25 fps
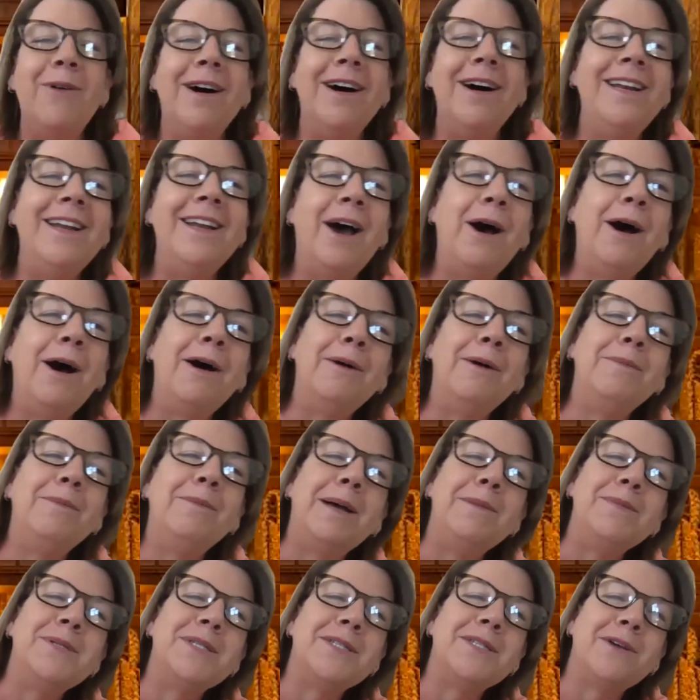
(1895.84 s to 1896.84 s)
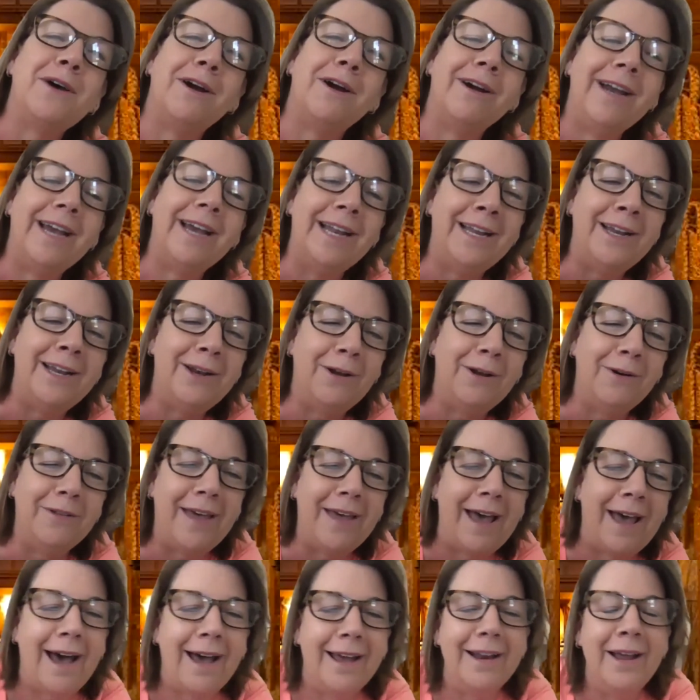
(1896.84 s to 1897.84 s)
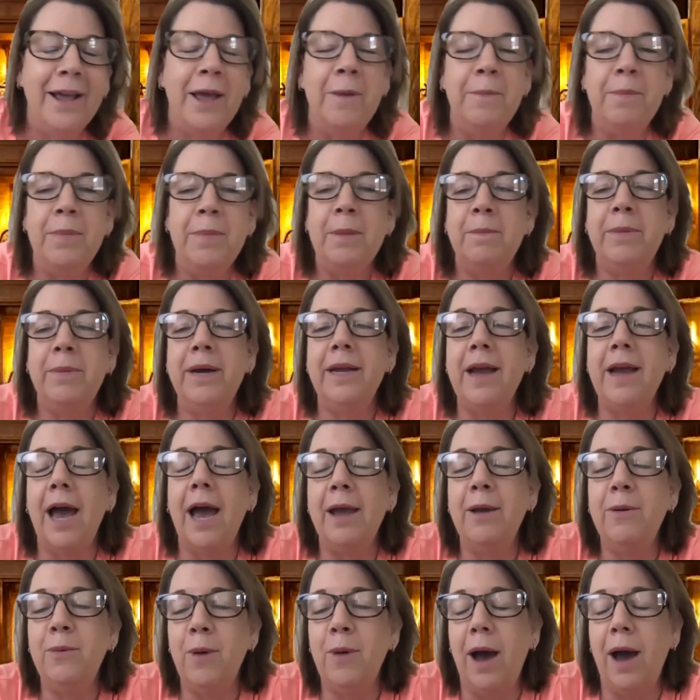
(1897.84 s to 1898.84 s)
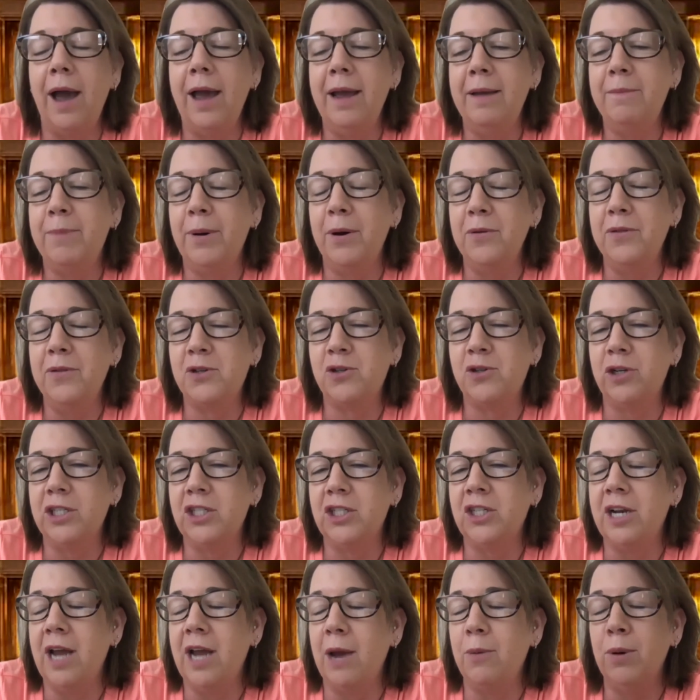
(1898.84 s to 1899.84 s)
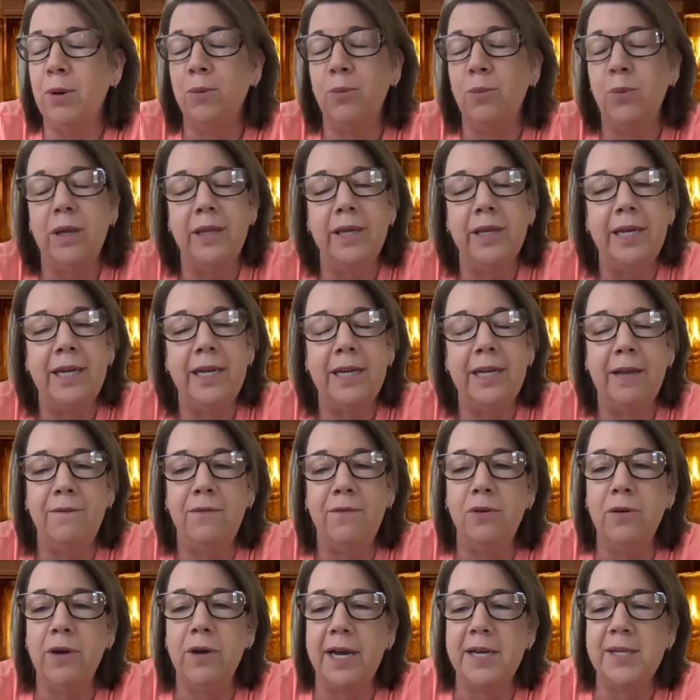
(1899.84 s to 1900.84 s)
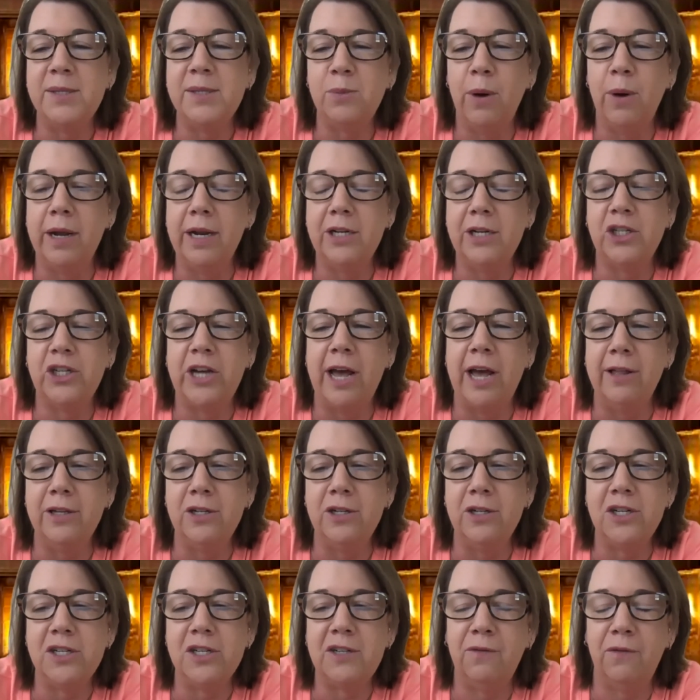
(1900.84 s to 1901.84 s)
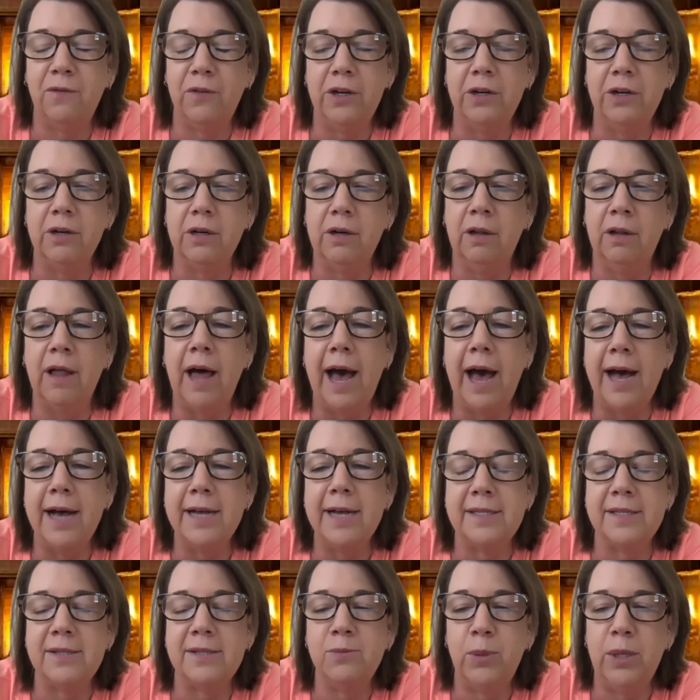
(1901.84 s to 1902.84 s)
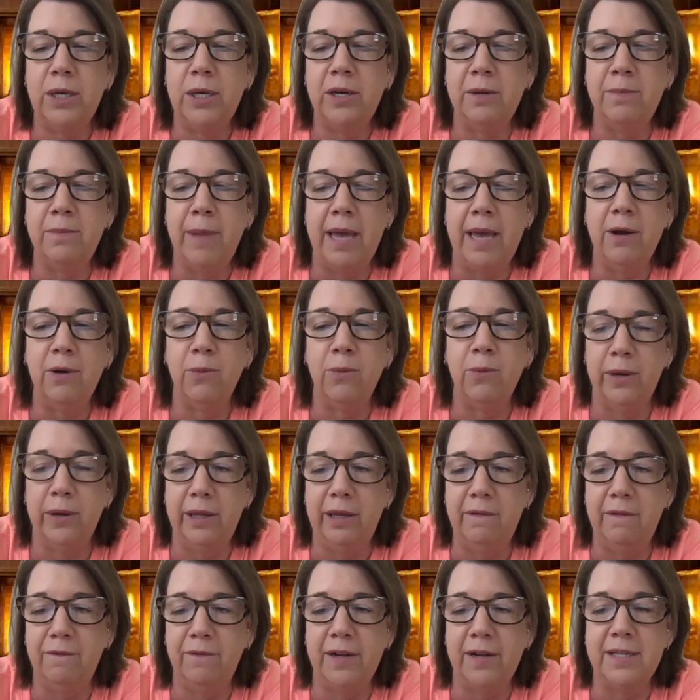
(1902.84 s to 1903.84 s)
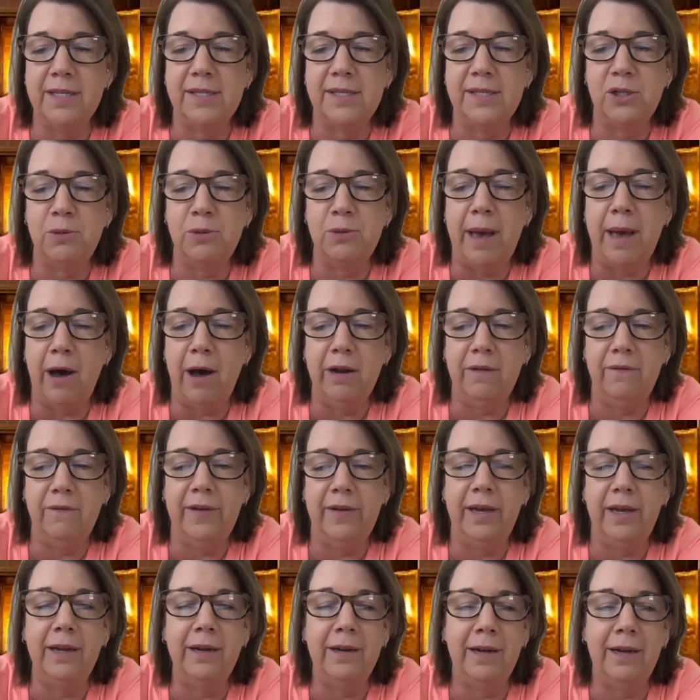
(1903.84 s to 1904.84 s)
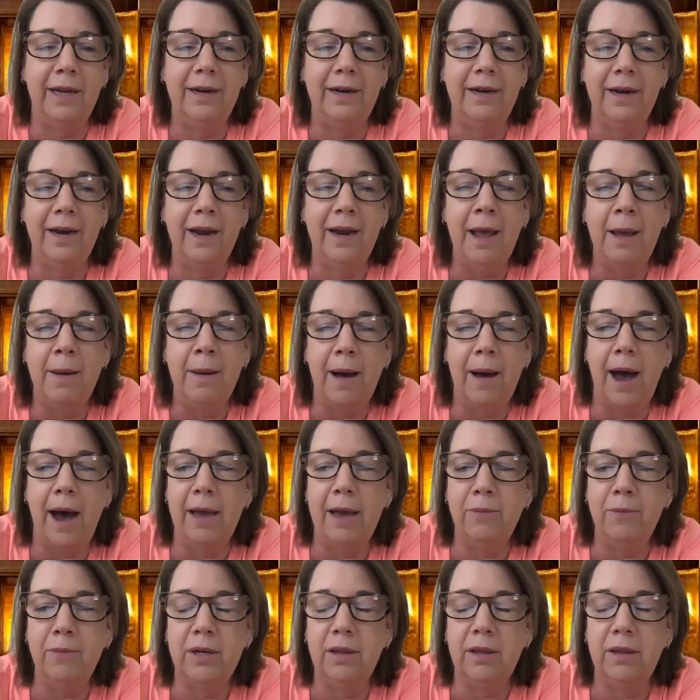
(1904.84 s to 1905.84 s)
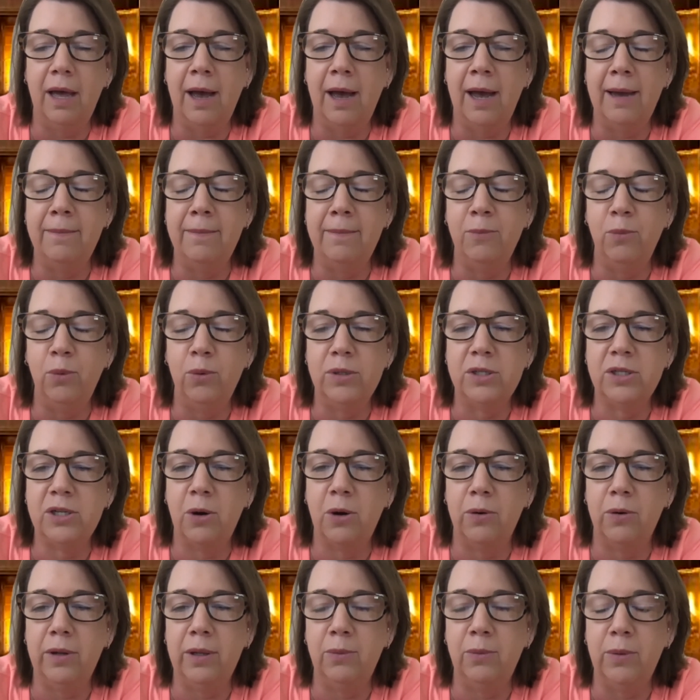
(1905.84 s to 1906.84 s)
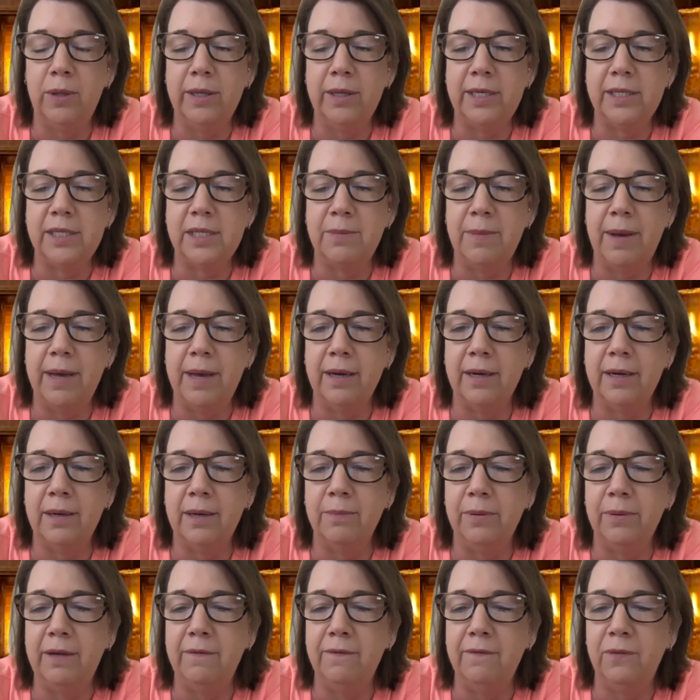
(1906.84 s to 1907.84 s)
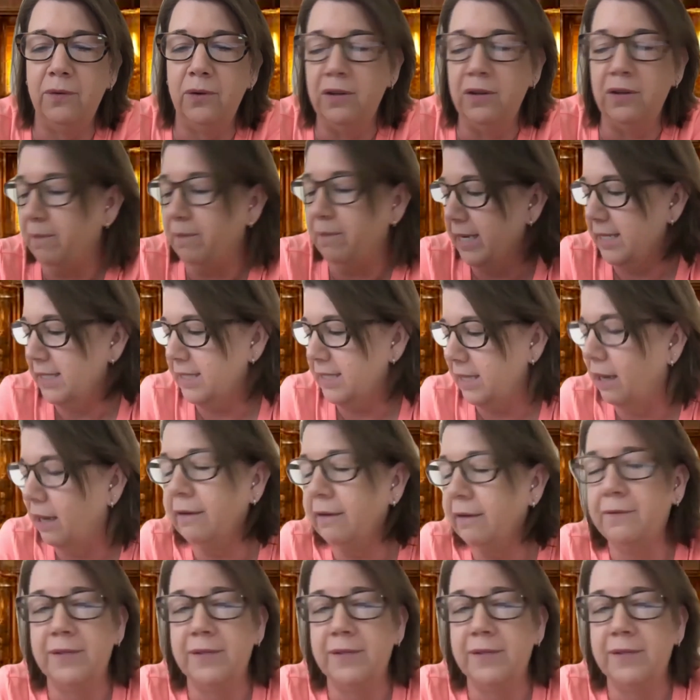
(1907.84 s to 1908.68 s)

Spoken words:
Oh, I'm sorry. I didn't know that. But both Trish and I were willing, if you guys want to challenge us for your class, we could make a really fun Zoom out of it. And I'm totally willing to make a complete fool of myself.